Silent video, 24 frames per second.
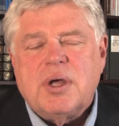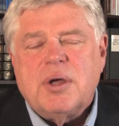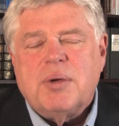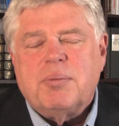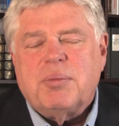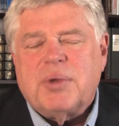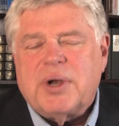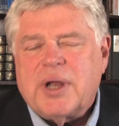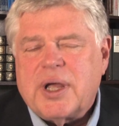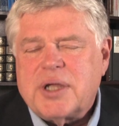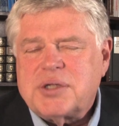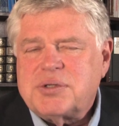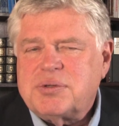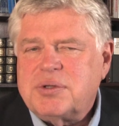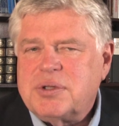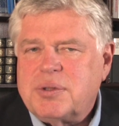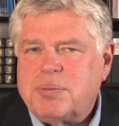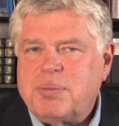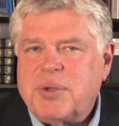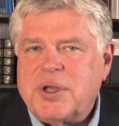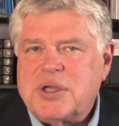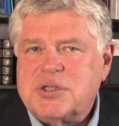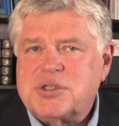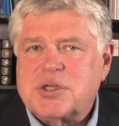But actually the
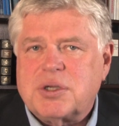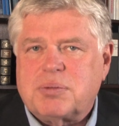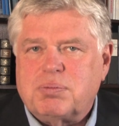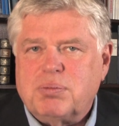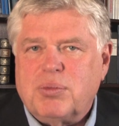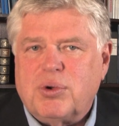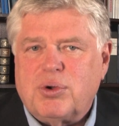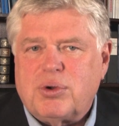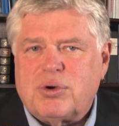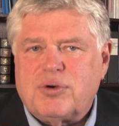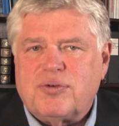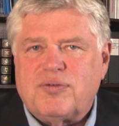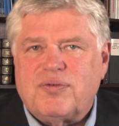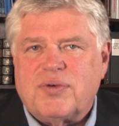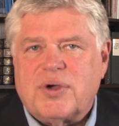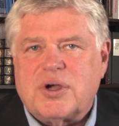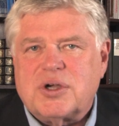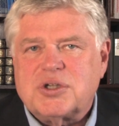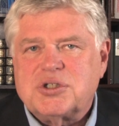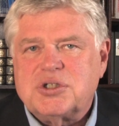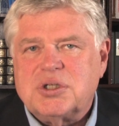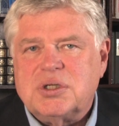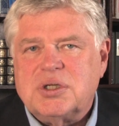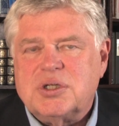basic motor
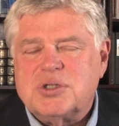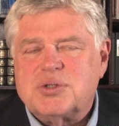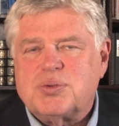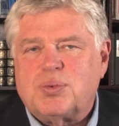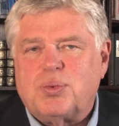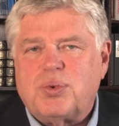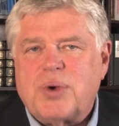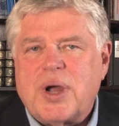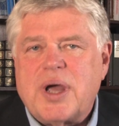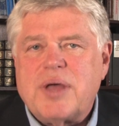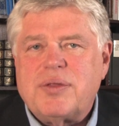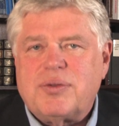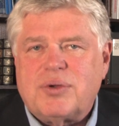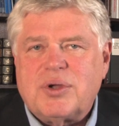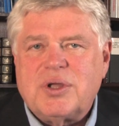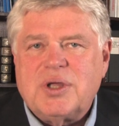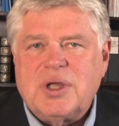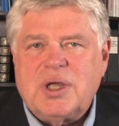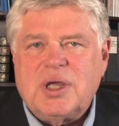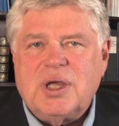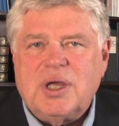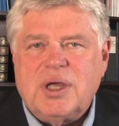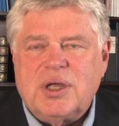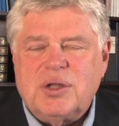function is rather
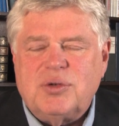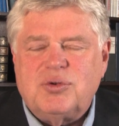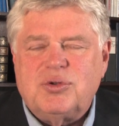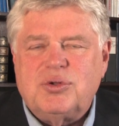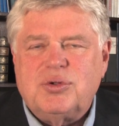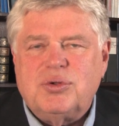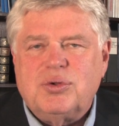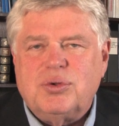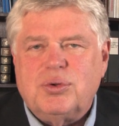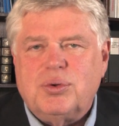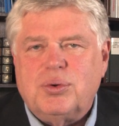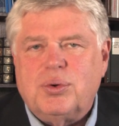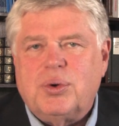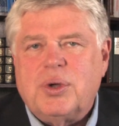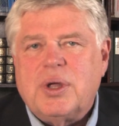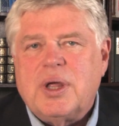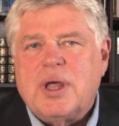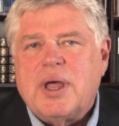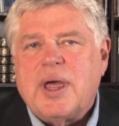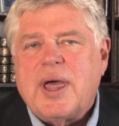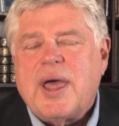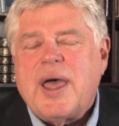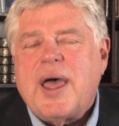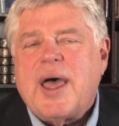key to
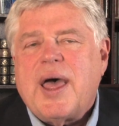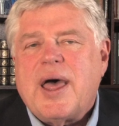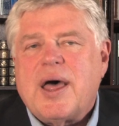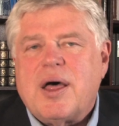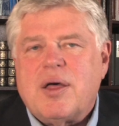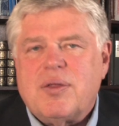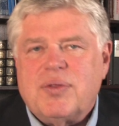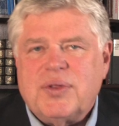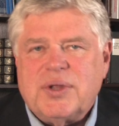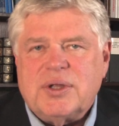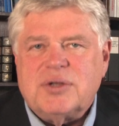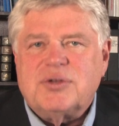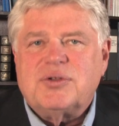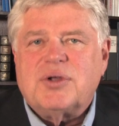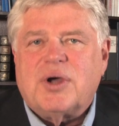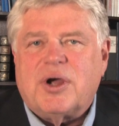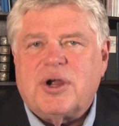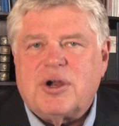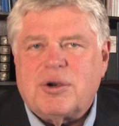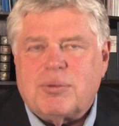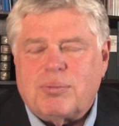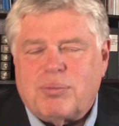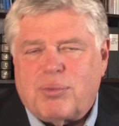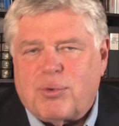how the
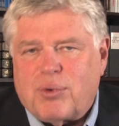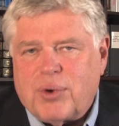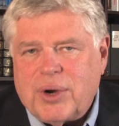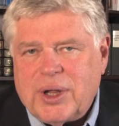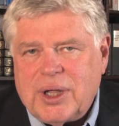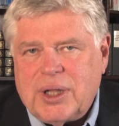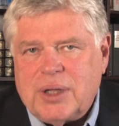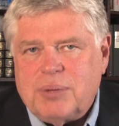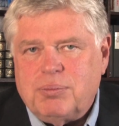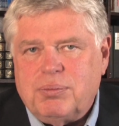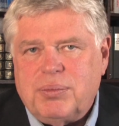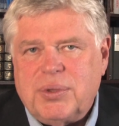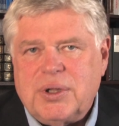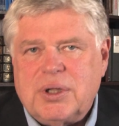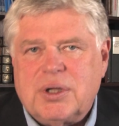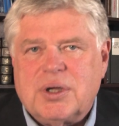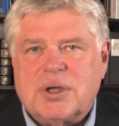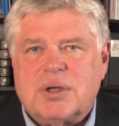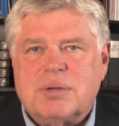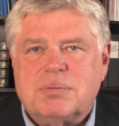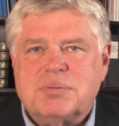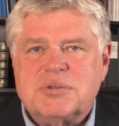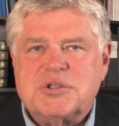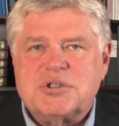entire brain
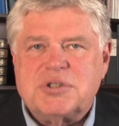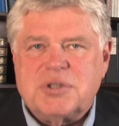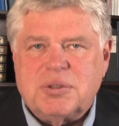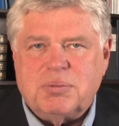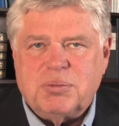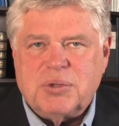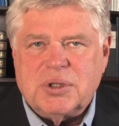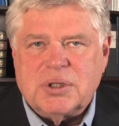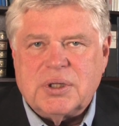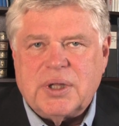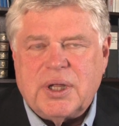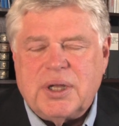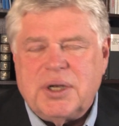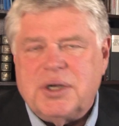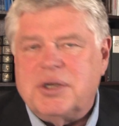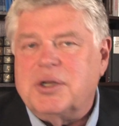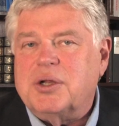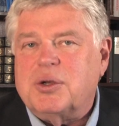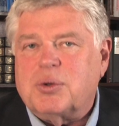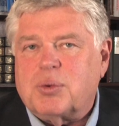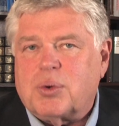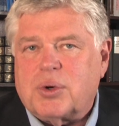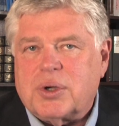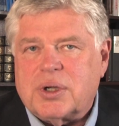becomes stimulated
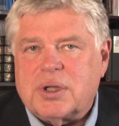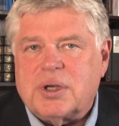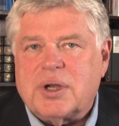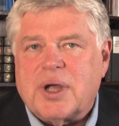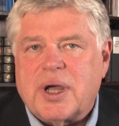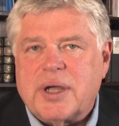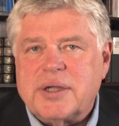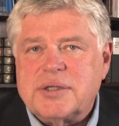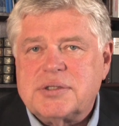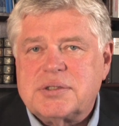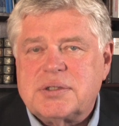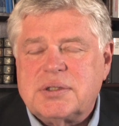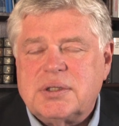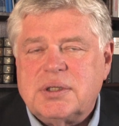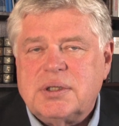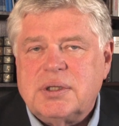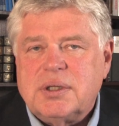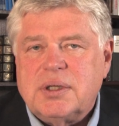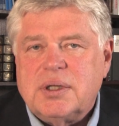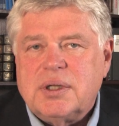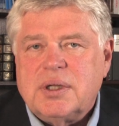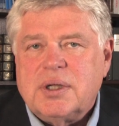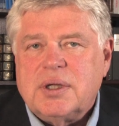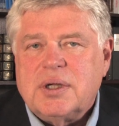and organized.
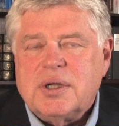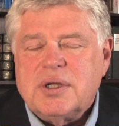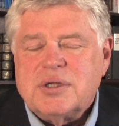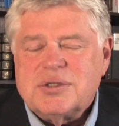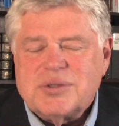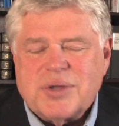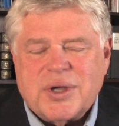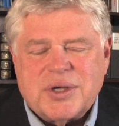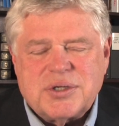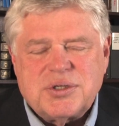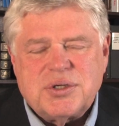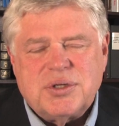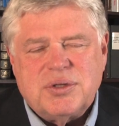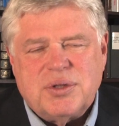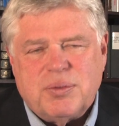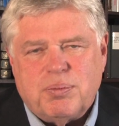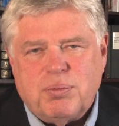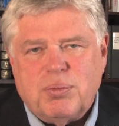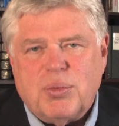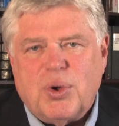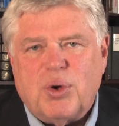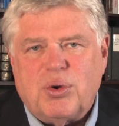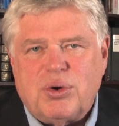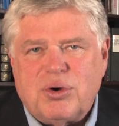So actually the
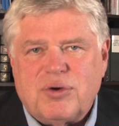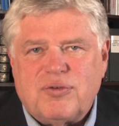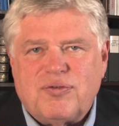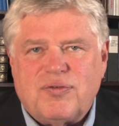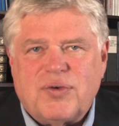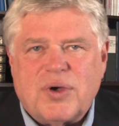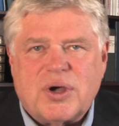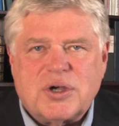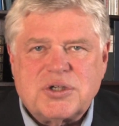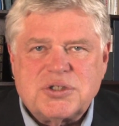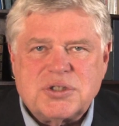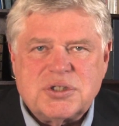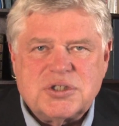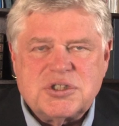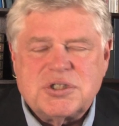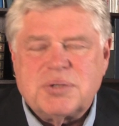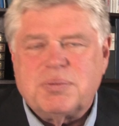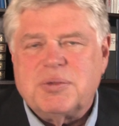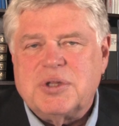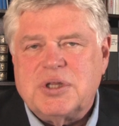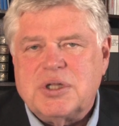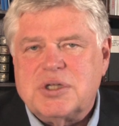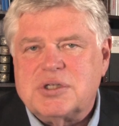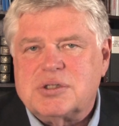motor function, some
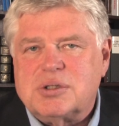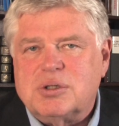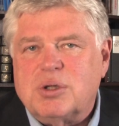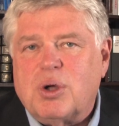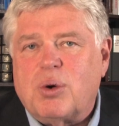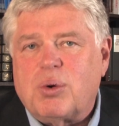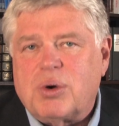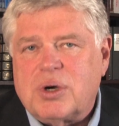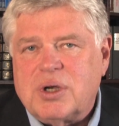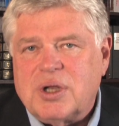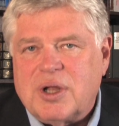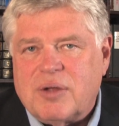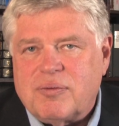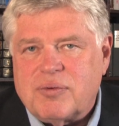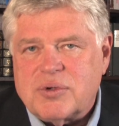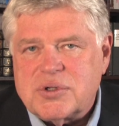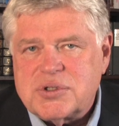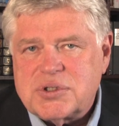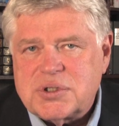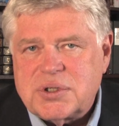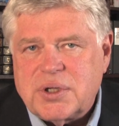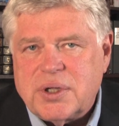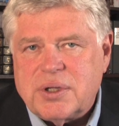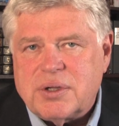of these lower level
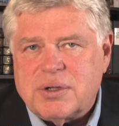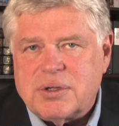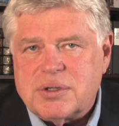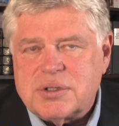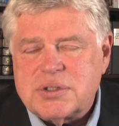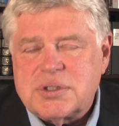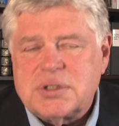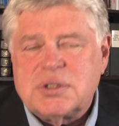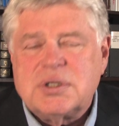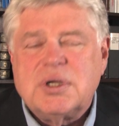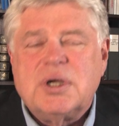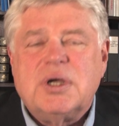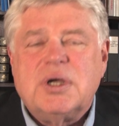skills,